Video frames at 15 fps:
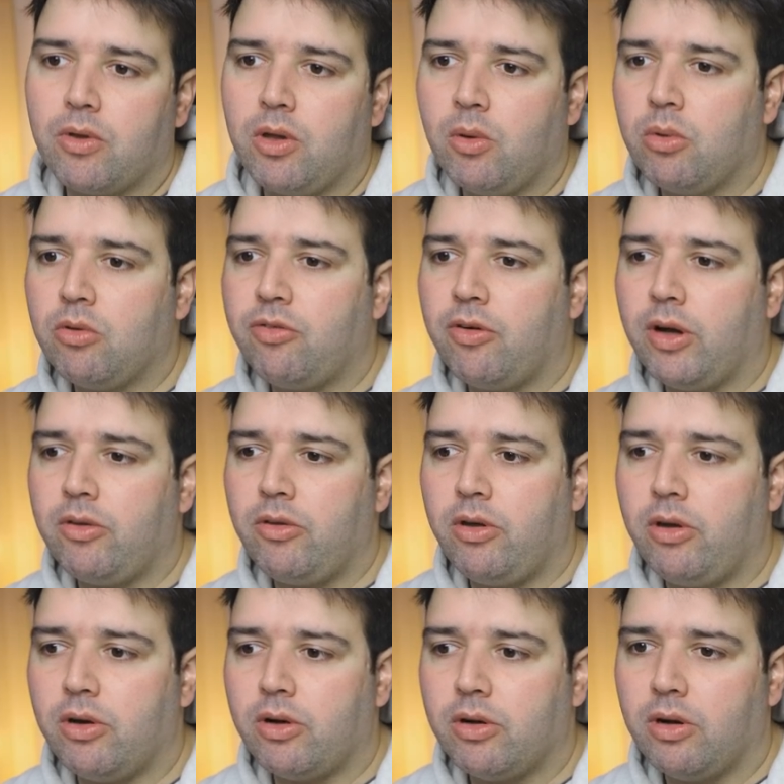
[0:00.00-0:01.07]
you'll find
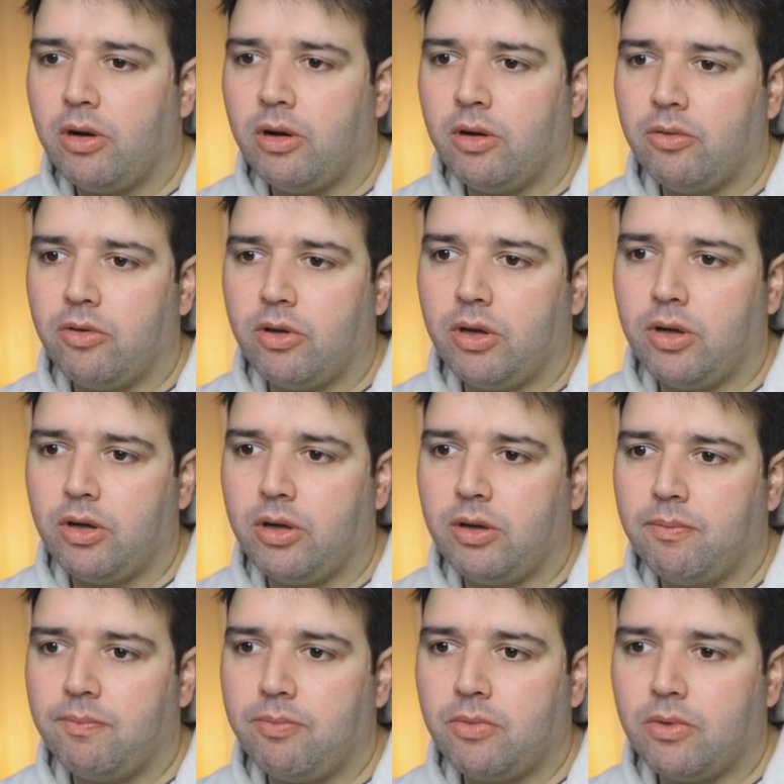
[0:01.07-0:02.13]
here on
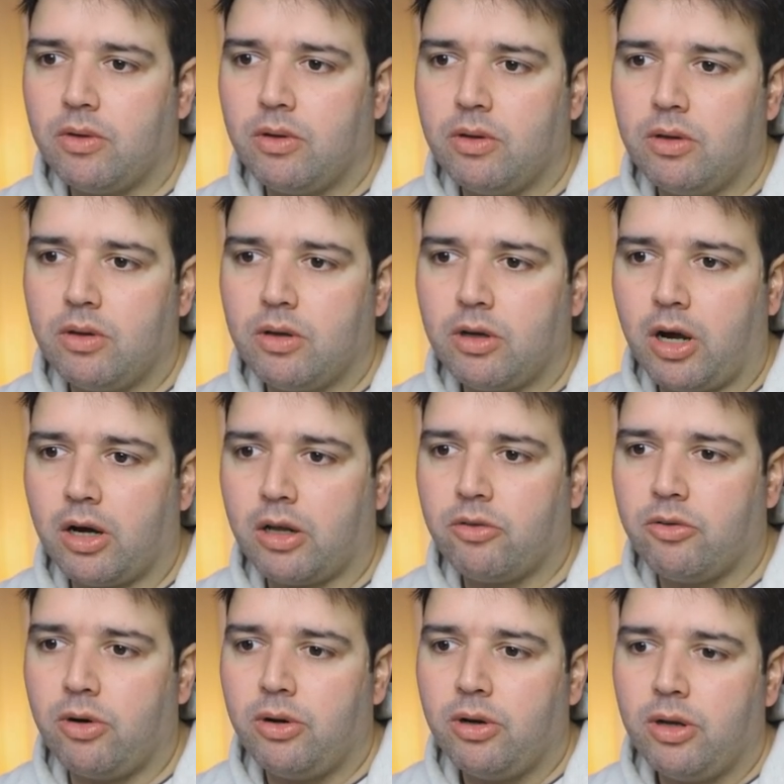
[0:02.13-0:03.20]
the
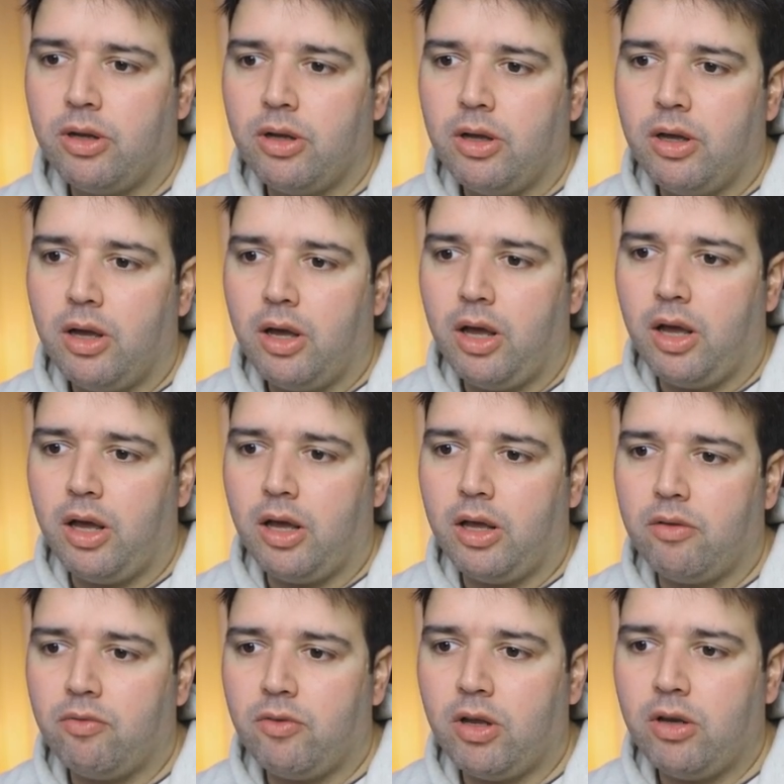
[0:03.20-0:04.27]
character
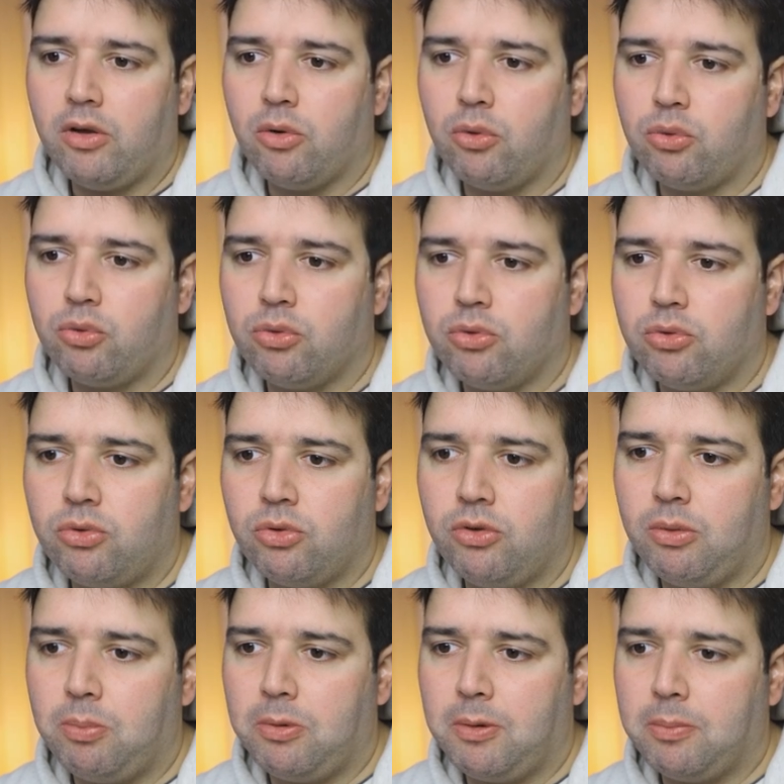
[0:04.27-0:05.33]
and then you go to
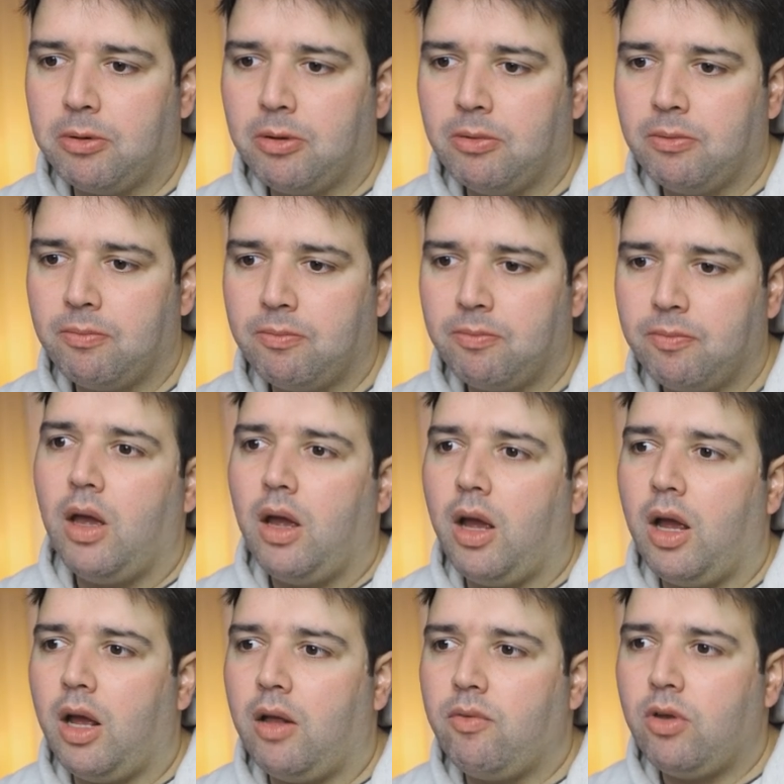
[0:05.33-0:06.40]
2D people
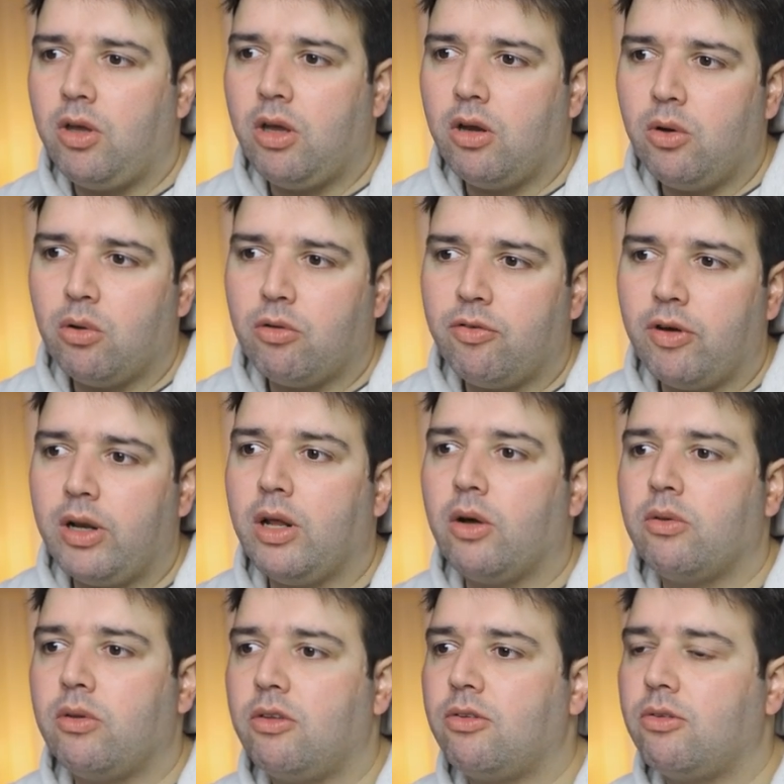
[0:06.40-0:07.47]
and here you'll find
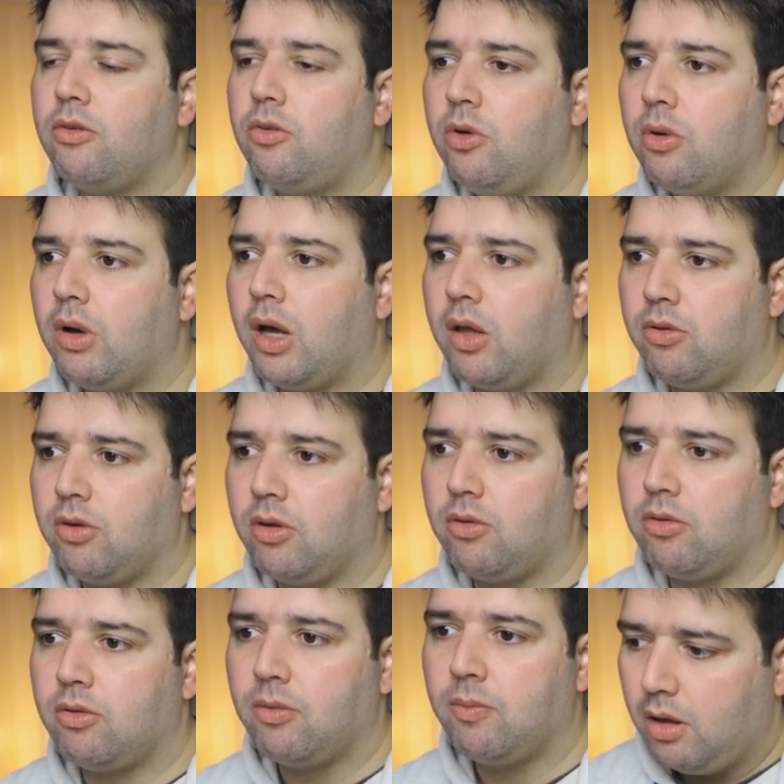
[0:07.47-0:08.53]
now these new
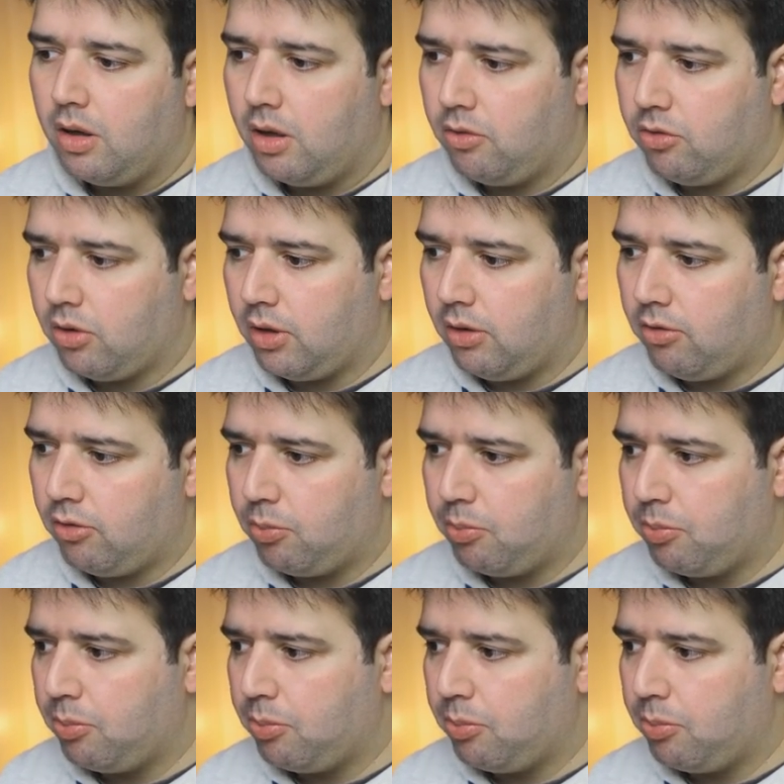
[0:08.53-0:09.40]
assets. And so let's